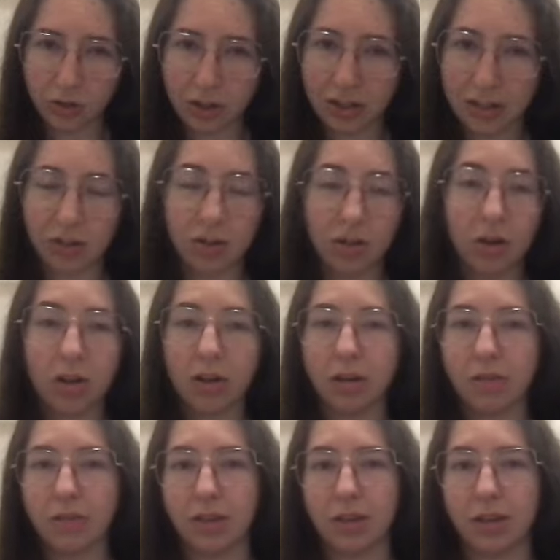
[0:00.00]
Like, they're not
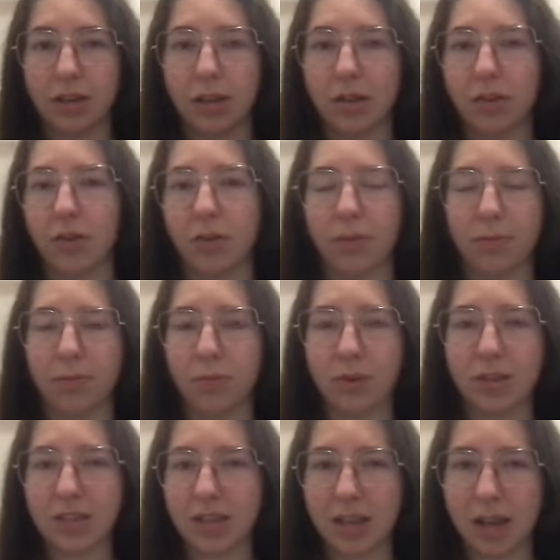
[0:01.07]
even, I don't know,
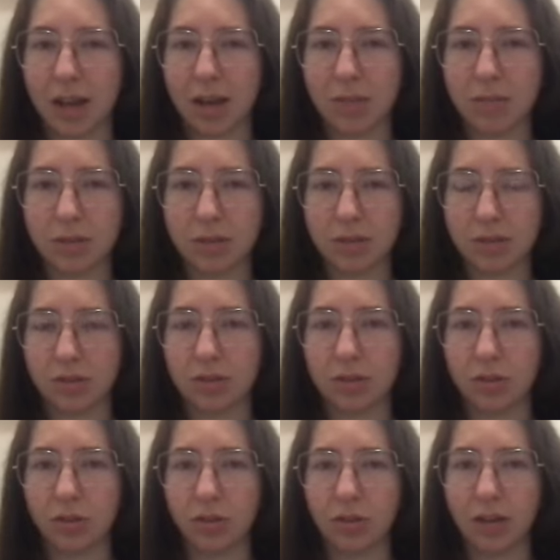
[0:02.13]
Wednesday Addams is
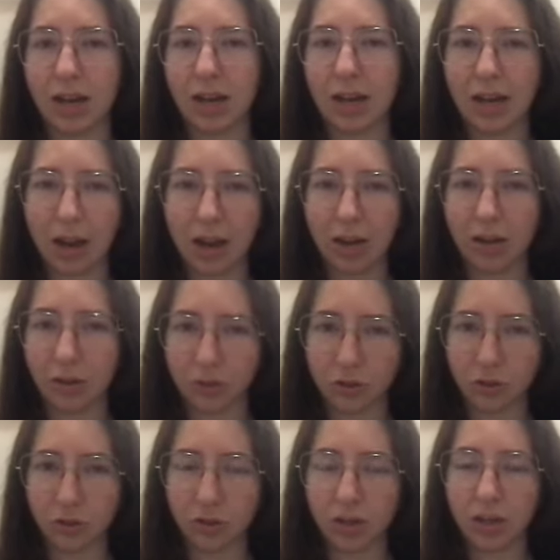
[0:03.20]
considered a
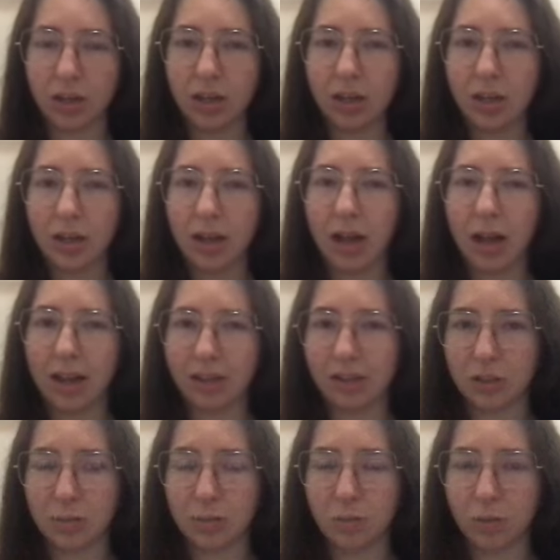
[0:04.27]
caricature at
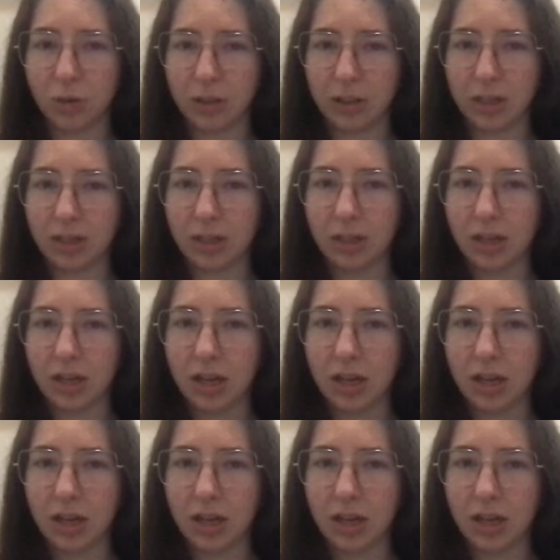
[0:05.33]
this point.